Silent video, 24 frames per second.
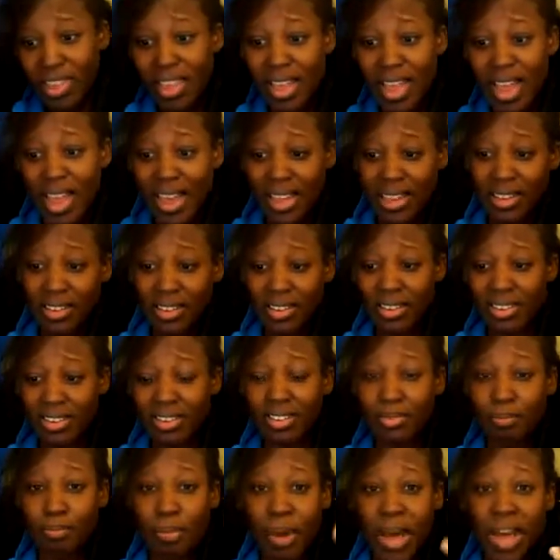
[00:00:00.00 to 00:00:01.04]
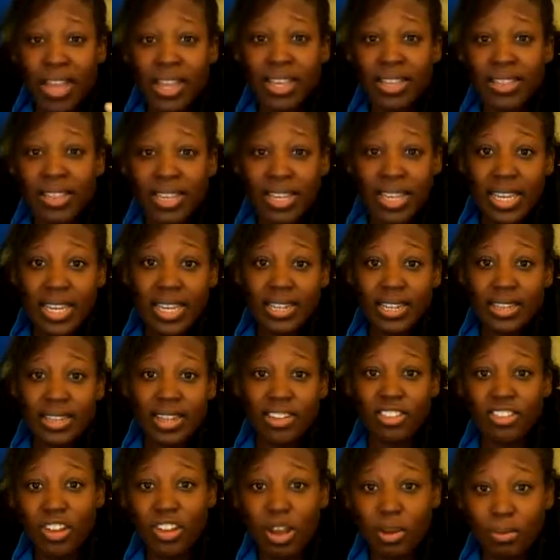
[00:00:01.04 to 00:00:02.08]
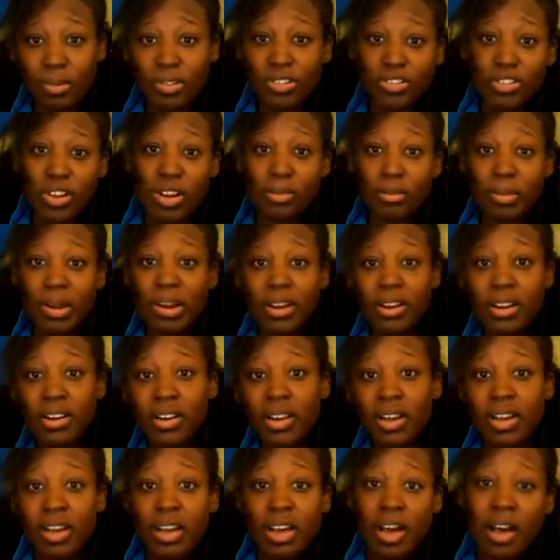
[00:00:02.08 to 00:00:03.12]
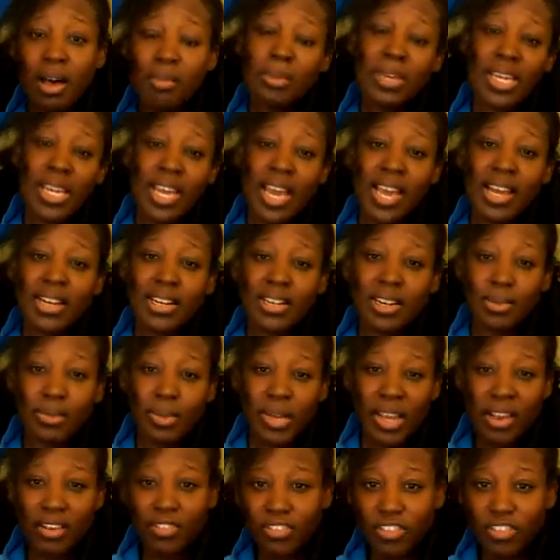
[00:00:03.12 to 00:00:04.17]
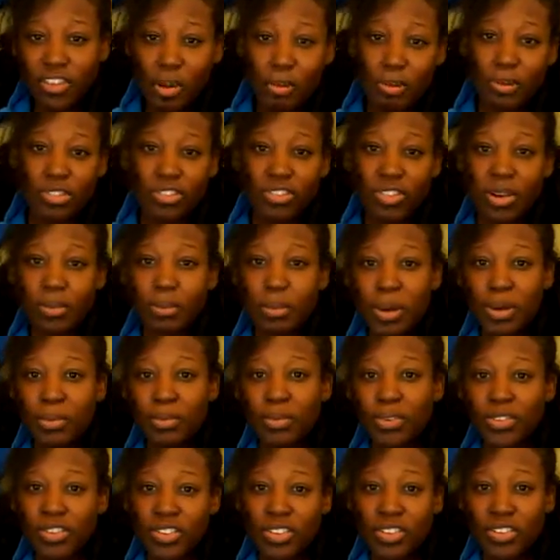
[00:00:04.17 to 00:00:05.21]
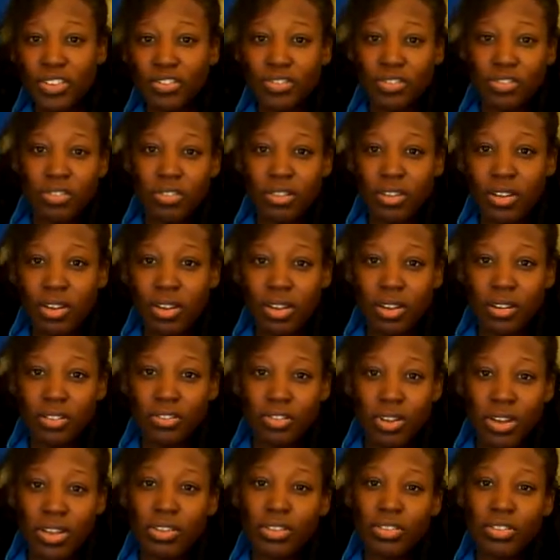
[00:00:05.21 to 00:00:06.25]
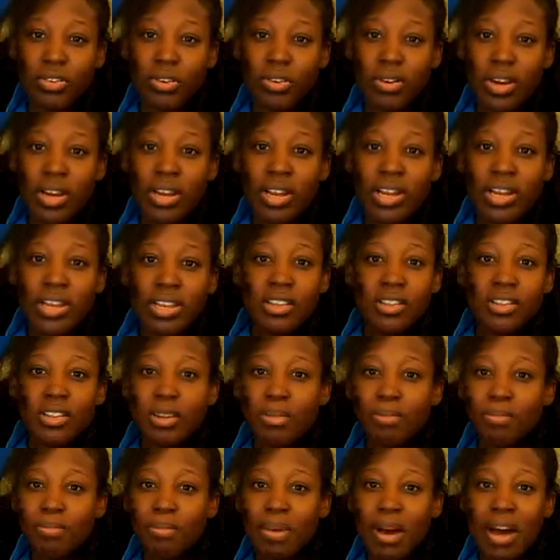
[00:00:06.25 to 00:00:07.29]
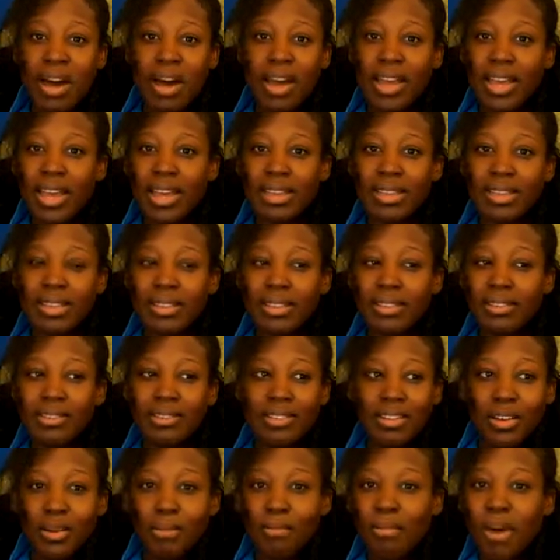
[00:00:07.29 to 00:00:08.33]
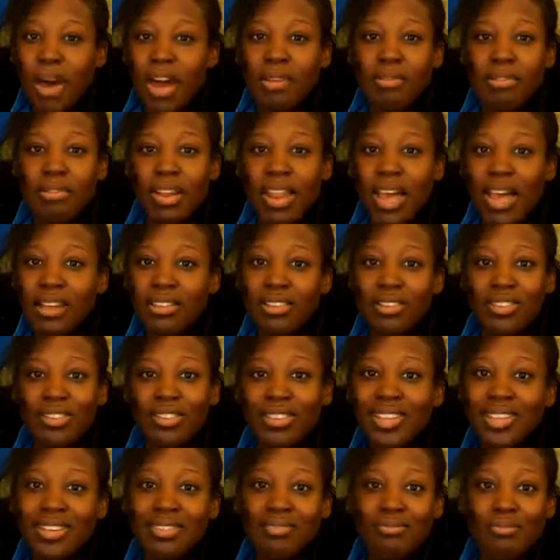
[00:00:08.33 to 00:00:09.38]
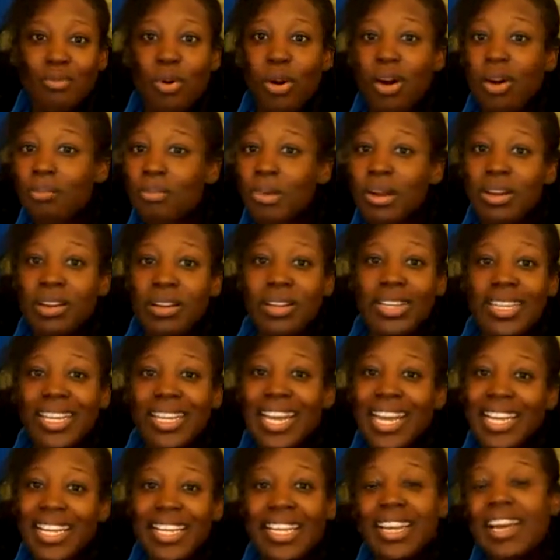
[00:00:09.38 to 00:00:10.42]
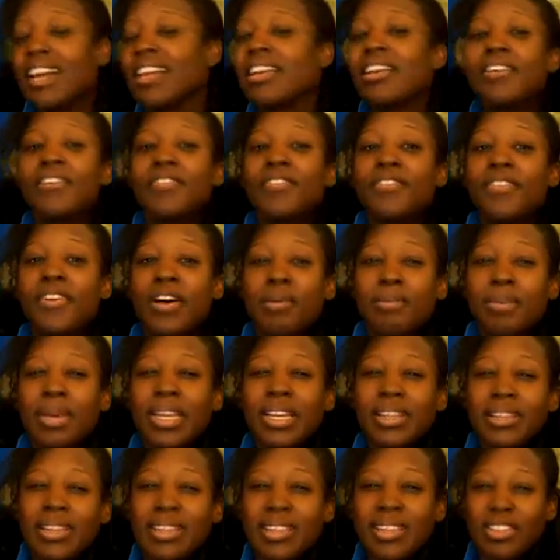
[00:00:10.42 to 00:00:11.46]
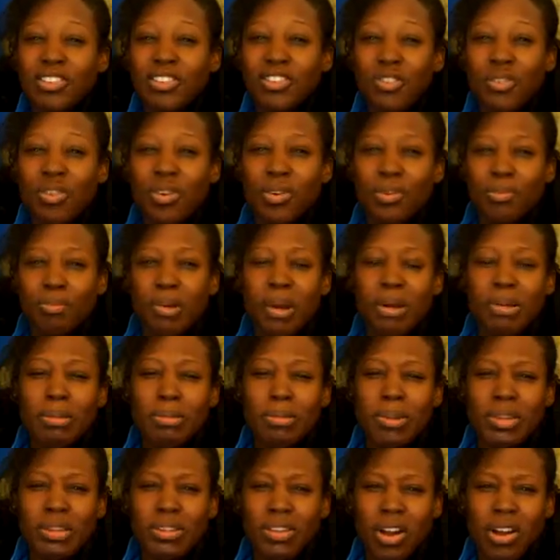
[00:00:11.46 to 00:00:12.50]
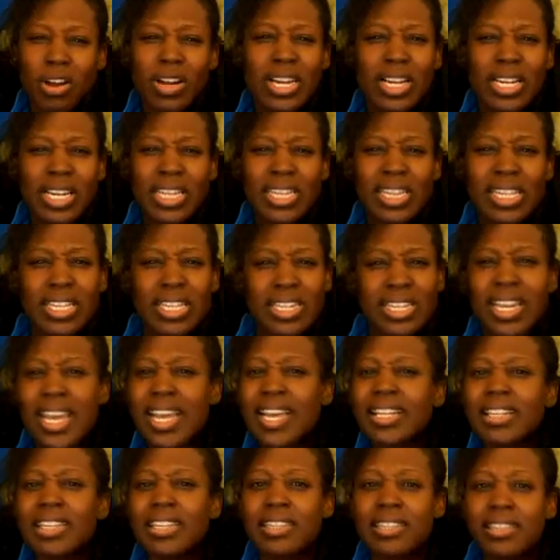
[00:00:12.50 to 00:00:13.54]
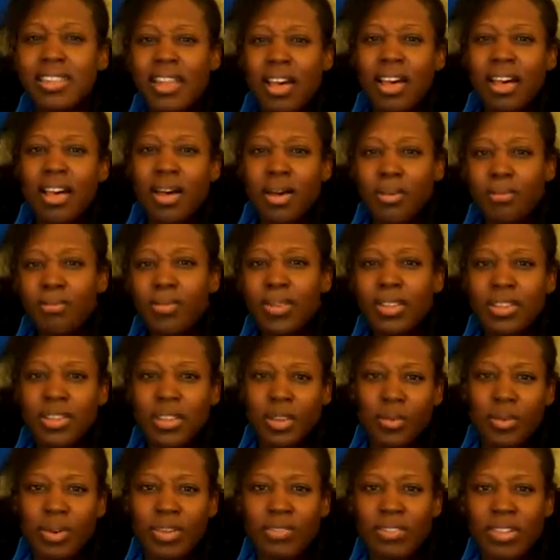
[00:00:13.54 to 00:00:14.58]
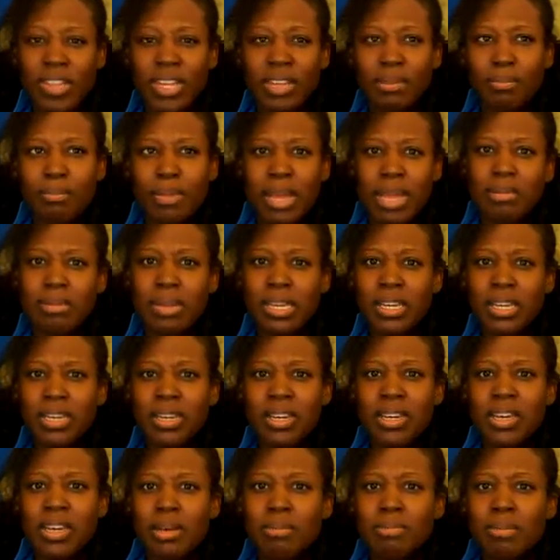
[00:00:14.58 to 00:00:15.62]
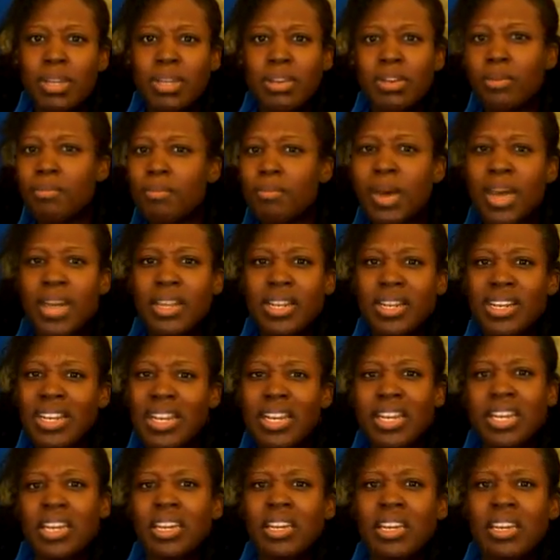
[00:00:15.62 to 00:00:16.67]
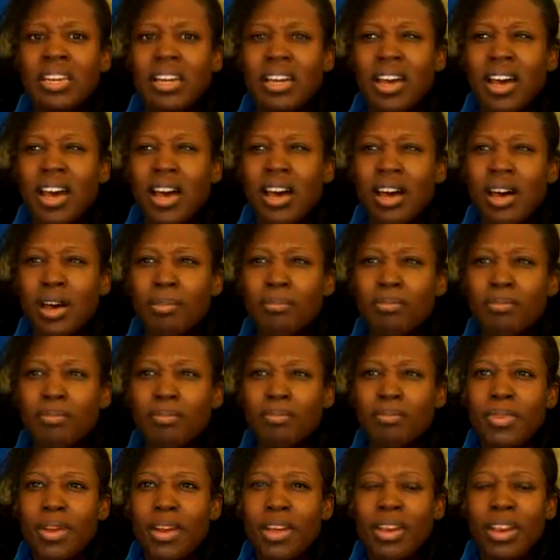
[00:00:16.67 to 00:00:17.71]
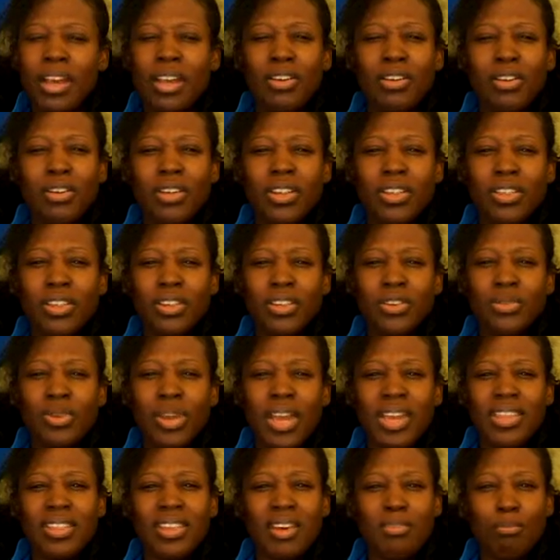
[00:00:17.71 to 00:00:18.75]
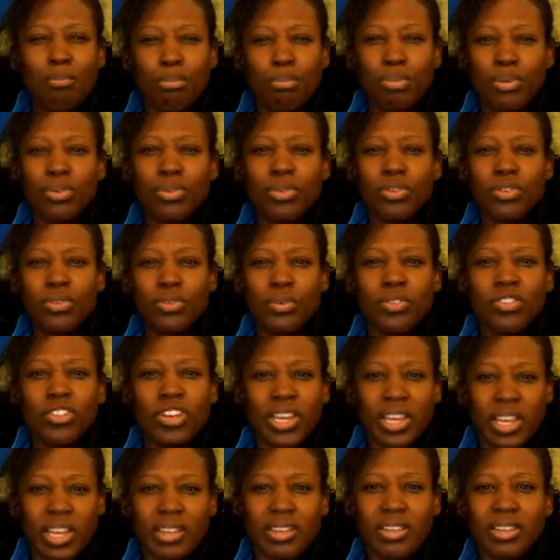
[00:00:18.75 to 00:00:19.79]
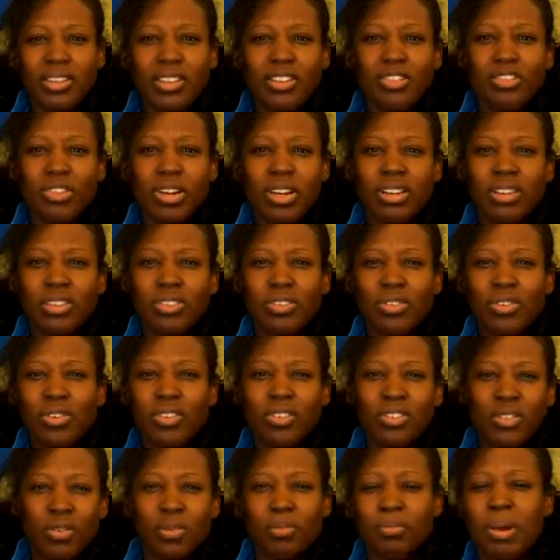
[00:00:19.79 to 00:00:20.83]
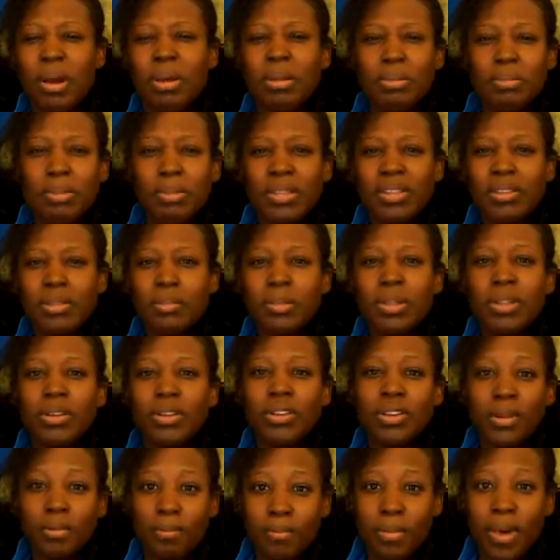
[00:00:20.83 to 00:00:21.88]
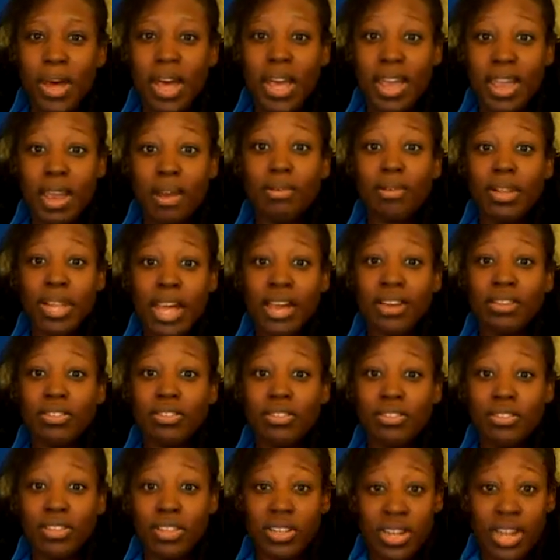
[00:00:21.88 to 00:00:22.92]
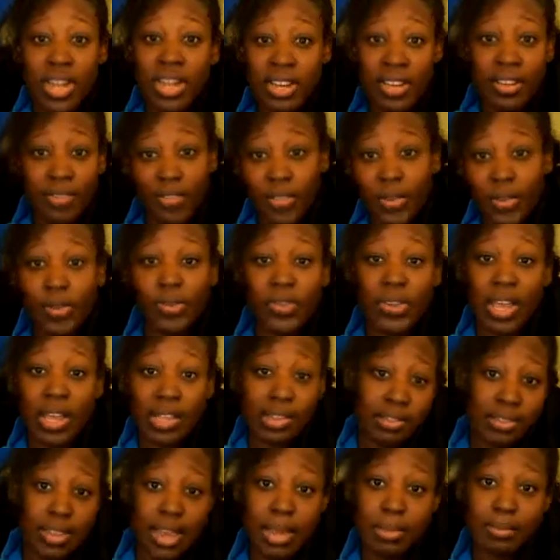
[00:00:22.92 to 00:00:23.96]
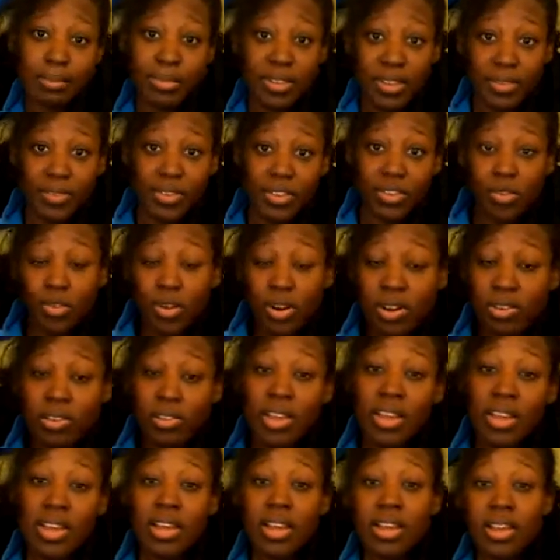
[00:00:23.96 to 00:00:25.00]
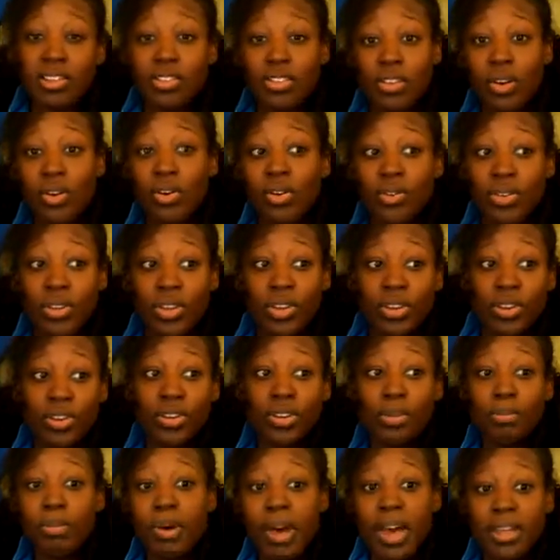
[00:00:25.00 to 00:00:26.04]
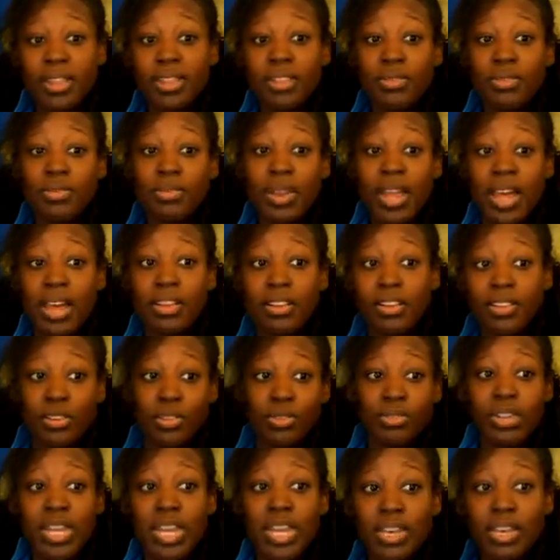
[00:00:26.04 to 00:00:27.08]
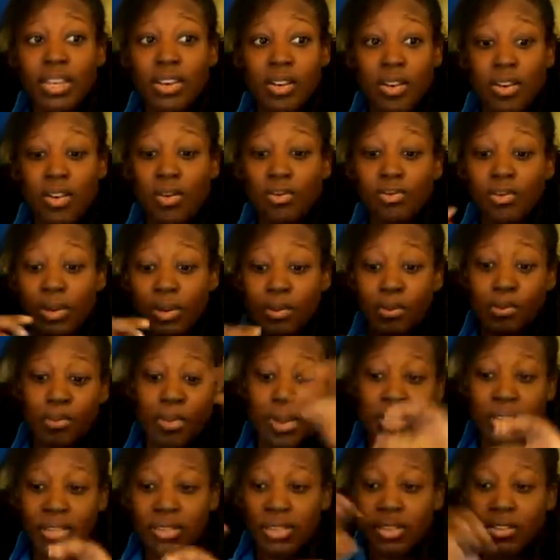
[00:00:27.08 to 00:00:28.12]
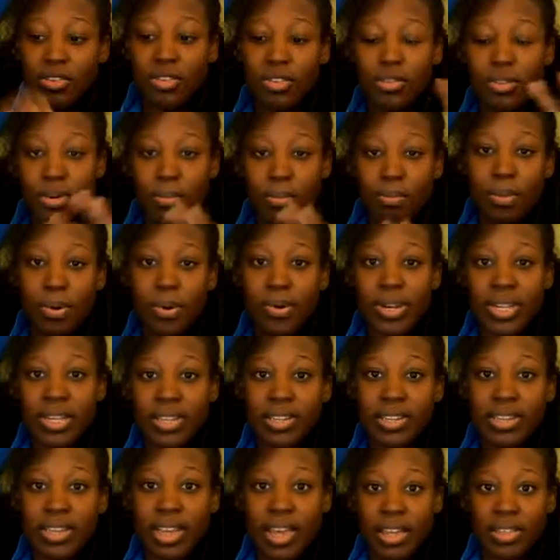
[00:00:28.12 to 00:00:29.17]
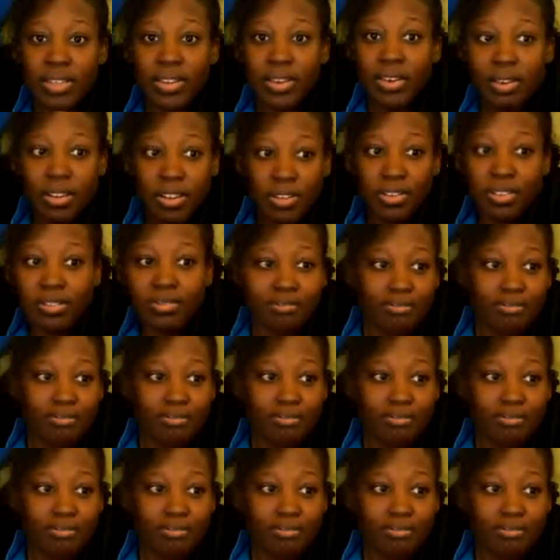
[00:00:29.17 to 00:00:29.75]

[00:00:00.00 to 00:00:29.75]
and buying the kits at Shoppers Drug Mart. In Canada, we have Shoppers Drug Mart, which is a drugstore. You can buy relaxers at Walmart, at any kind of I guess in the store. It'd probably be Target in the States, that's equivalent maybe. But you can buy it at any. And I heard in the UK they have Boots, which I guess is a drugstore, so it'd probably be similar. You can buy hair relaxers in any of those types of stores. So you buy this relaxer, you take it home, you mix the two components together,